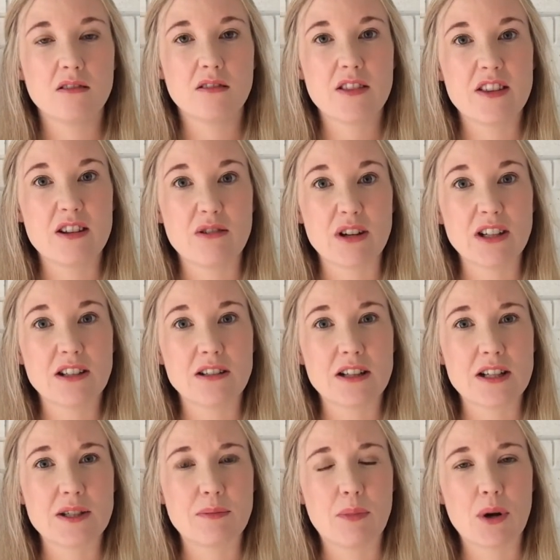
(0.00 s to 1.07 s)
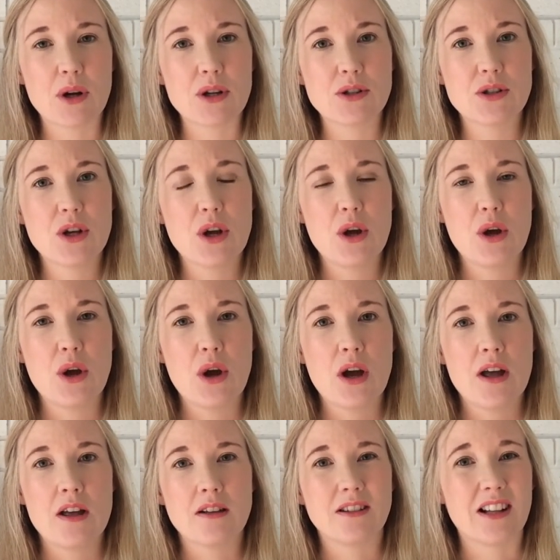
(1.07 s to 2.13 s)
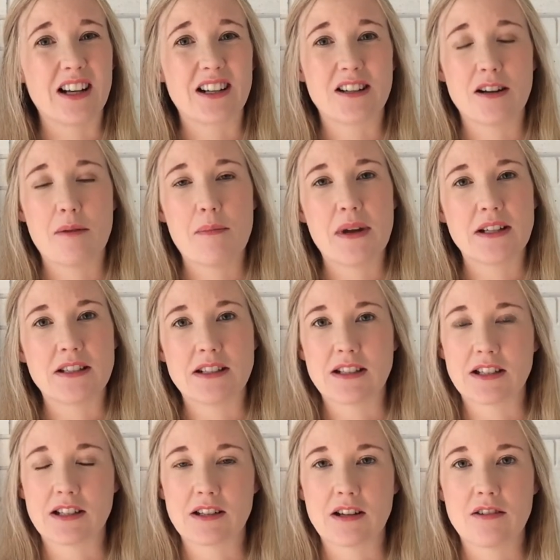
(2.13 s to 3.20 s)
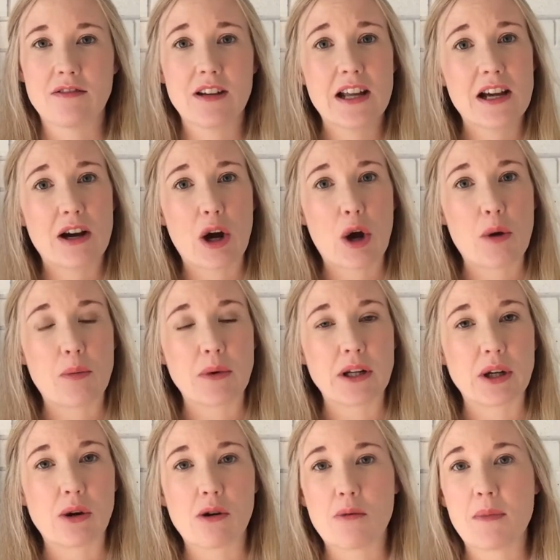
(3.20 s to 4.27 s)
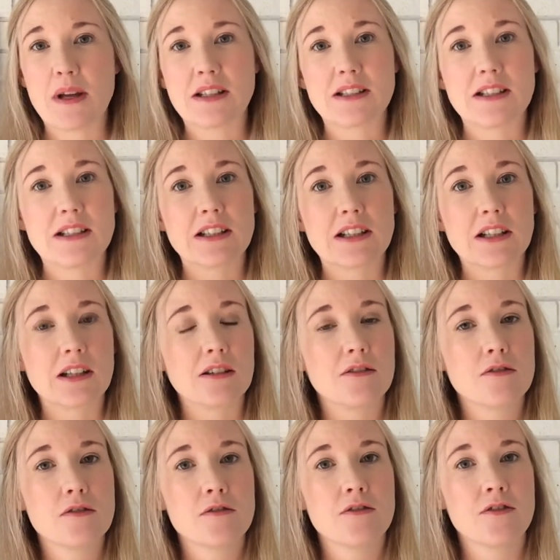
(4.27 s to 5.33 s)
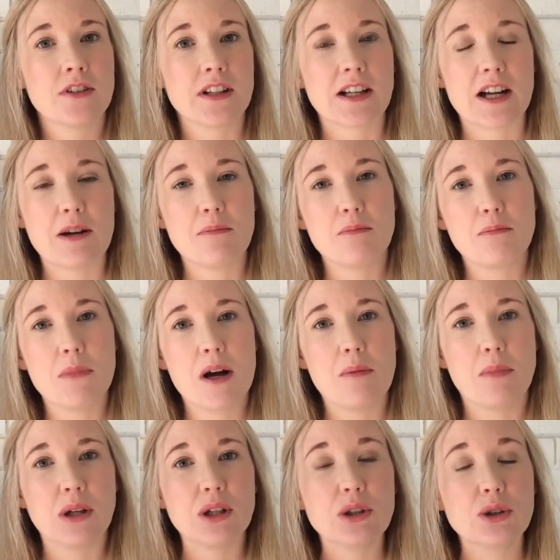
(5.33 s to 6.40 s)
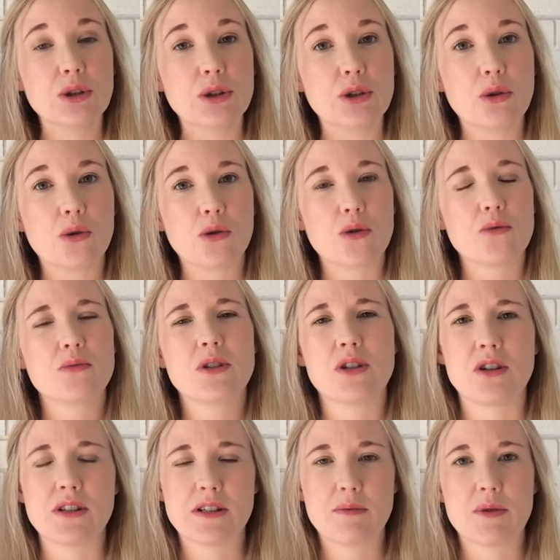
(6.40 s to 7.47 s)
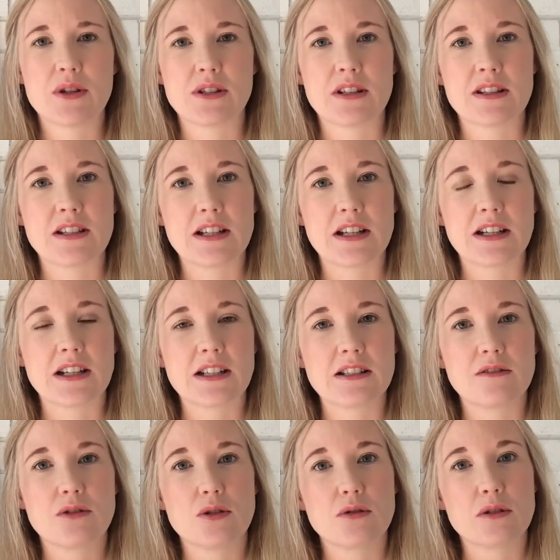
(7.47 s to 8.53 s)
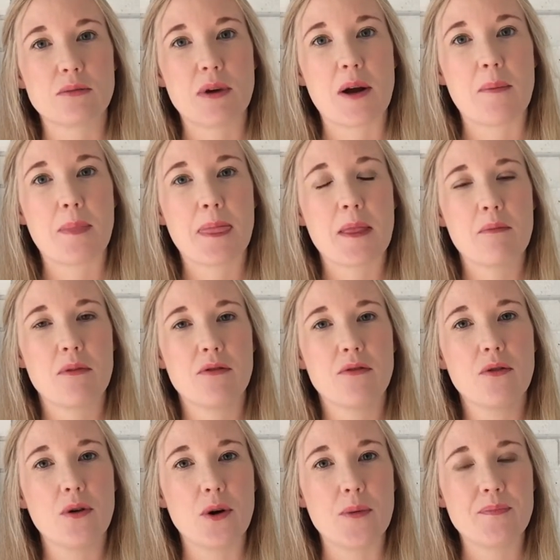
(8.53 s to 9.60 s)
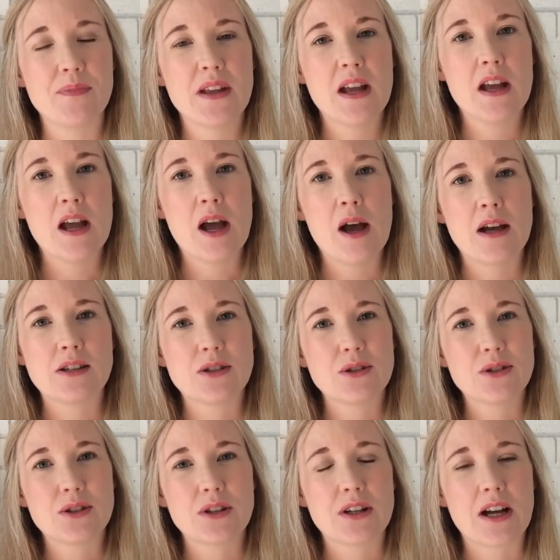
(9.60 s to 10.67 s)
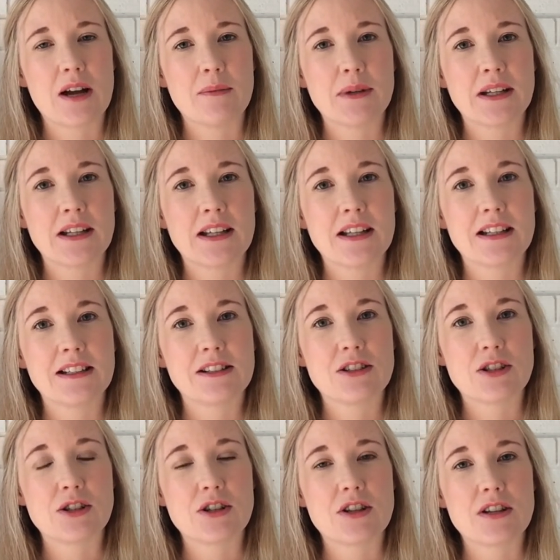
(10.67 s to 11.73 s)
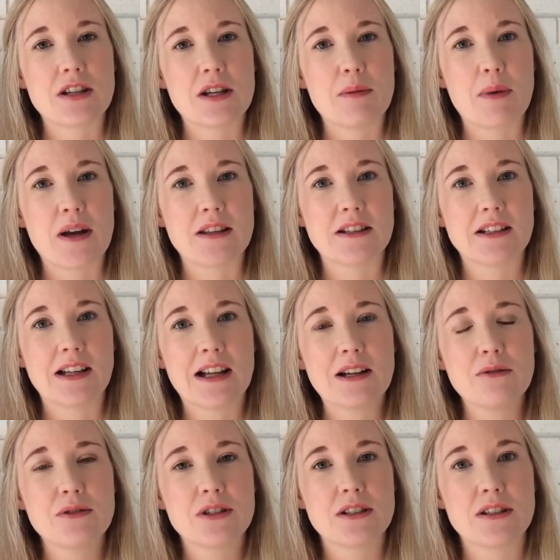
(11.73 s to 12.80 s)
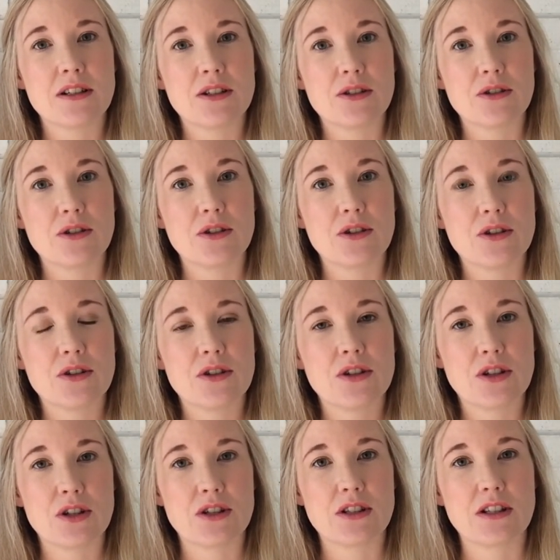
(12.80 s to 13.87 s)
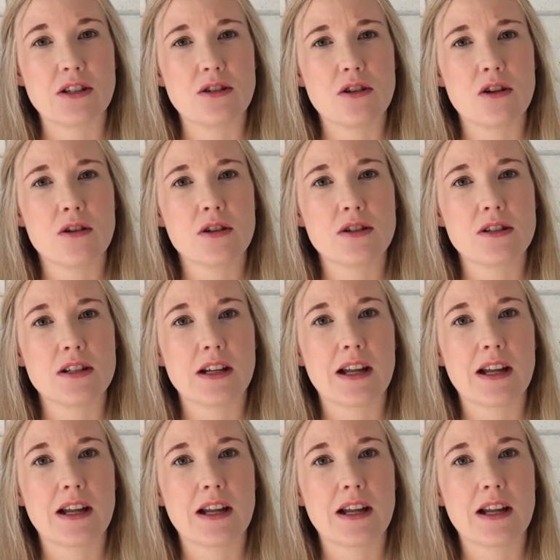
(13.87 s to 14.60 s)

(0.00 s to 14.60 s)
theoretical, I suppose, like imagining a flower opening or imagining filling up a balloon, or, you know, some of those other techniques I've talked about before. It's also coming into thinking about the language that you're using. You know, is the